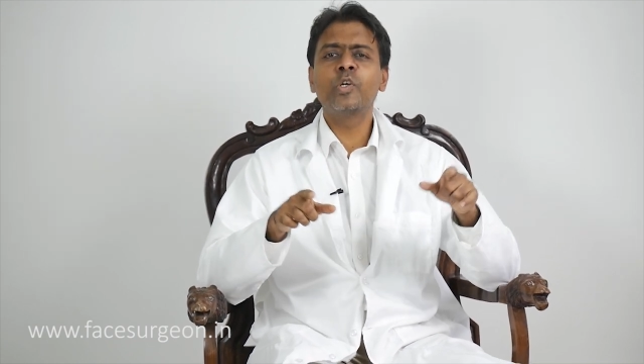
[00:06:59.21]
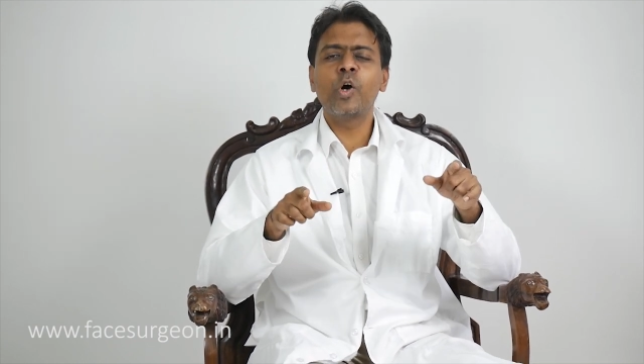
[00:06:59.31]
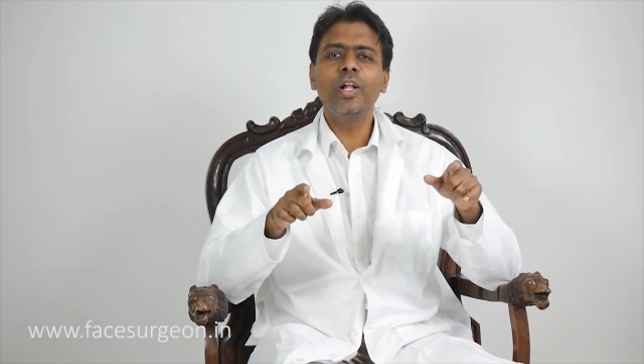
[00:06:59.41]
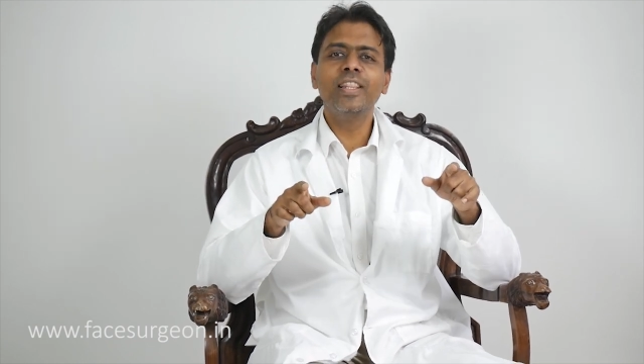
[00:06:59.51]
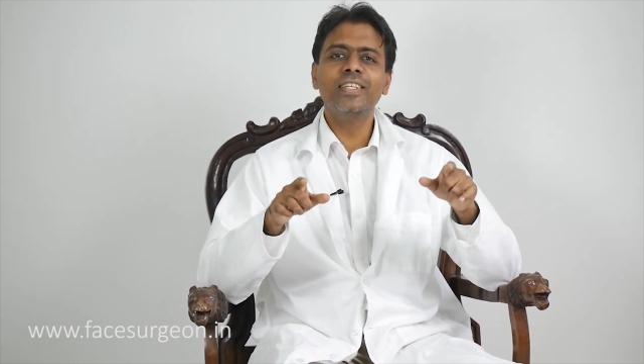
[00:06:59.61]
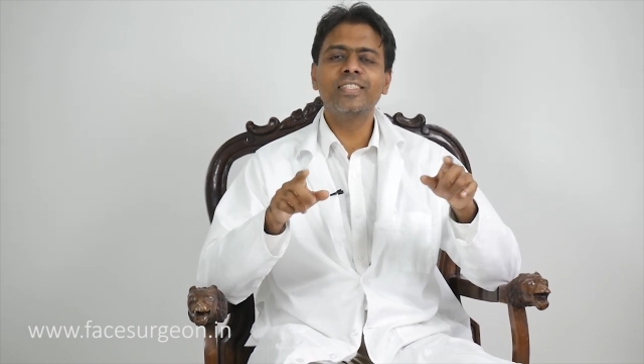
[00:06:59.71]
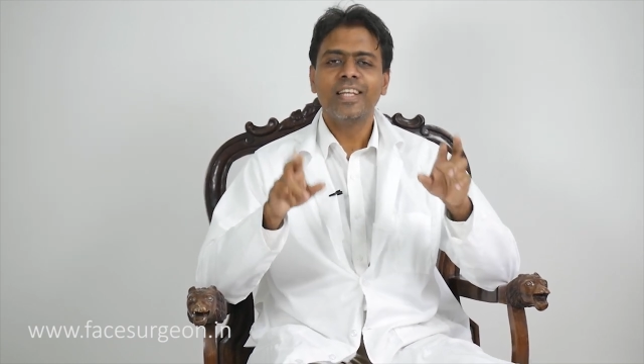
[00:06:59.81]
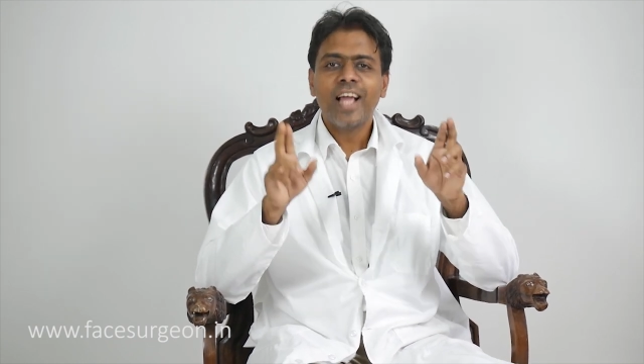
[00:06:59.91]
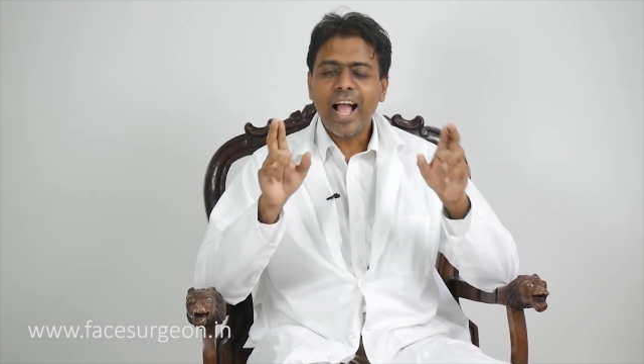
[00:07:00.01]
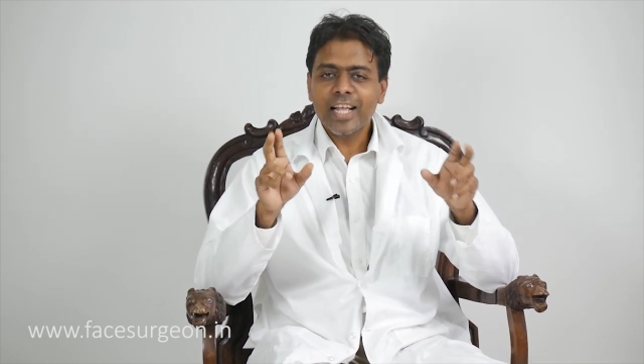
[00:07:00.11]
call this
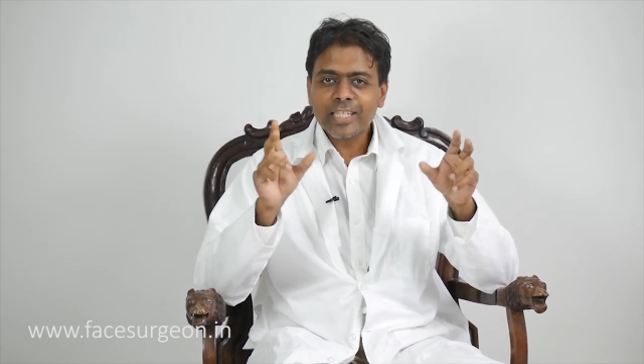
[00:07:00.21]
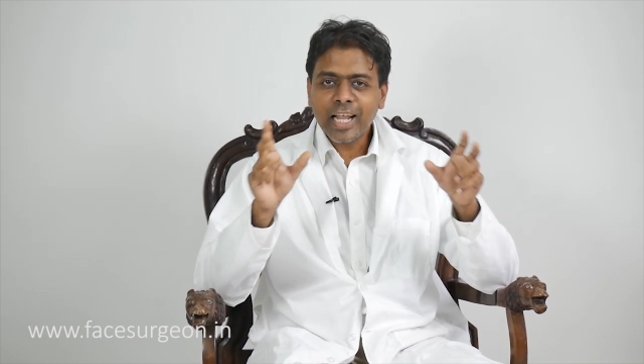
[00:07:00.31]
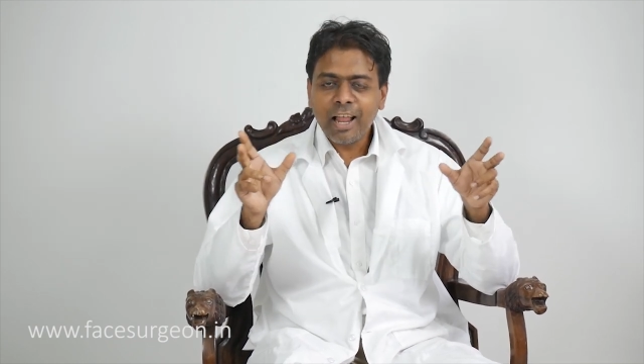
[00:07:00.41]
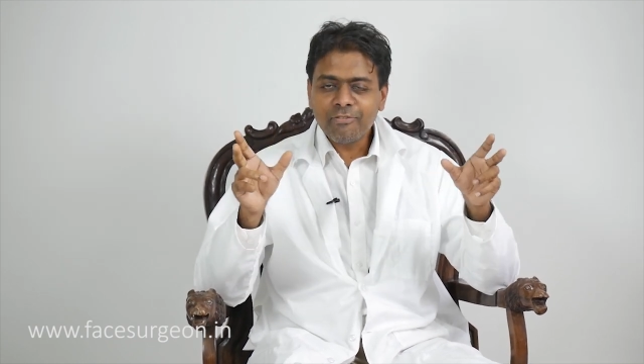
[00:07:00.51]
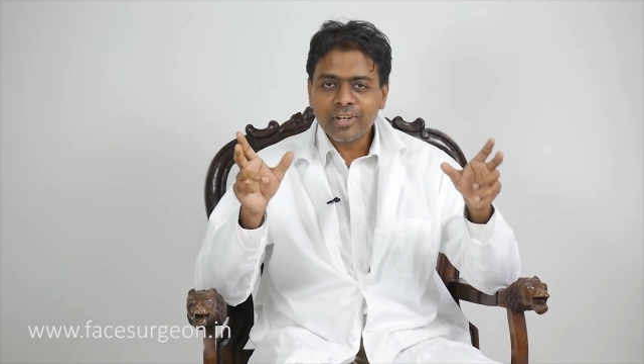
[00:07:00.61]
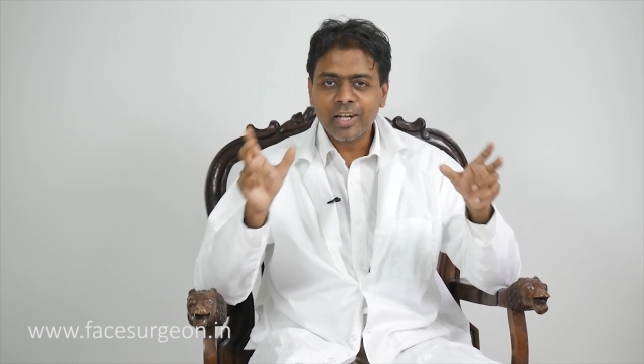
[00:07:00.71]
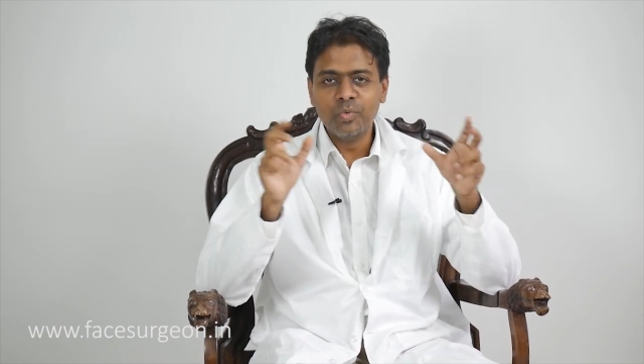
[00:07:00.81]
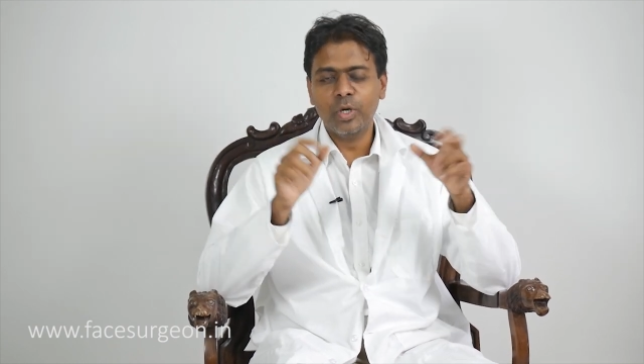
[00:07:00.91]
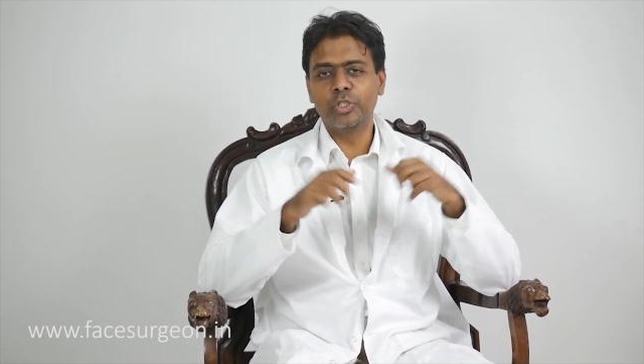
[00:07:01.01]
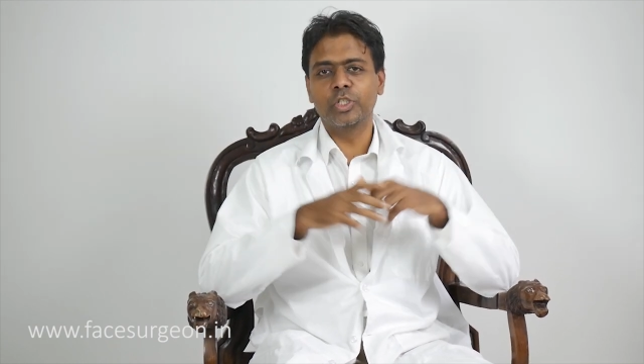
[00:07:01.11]
as cleft
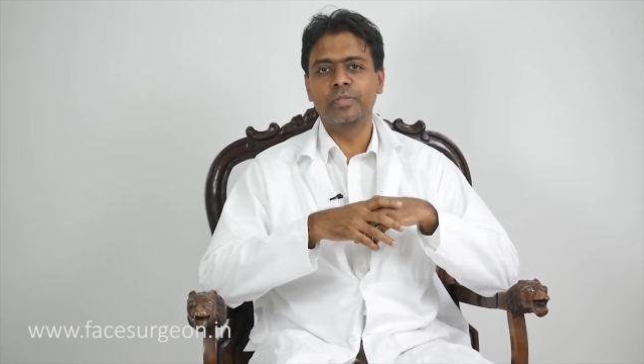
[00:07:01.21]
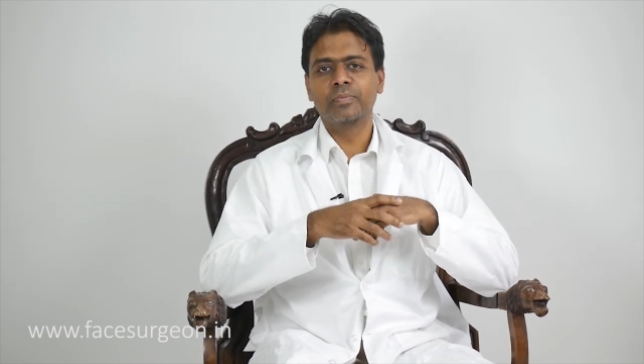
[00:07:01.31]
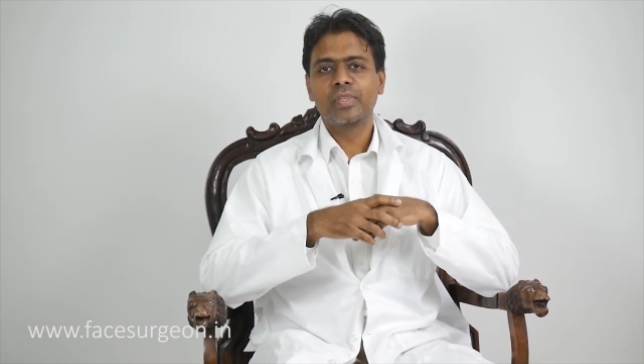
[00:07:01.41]
conversion.